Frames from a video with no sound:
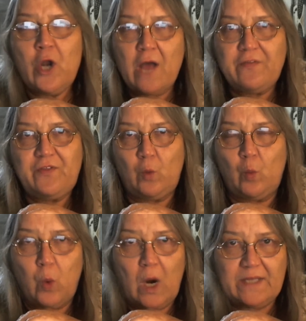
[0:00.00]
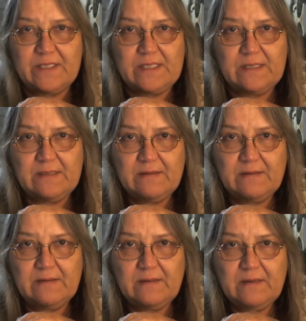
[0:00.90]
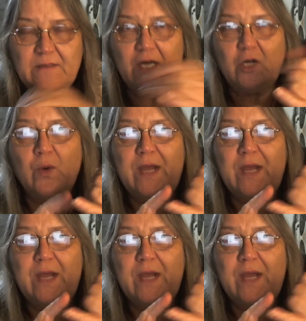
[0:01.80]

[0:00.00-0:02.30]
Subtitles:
We're not the ones that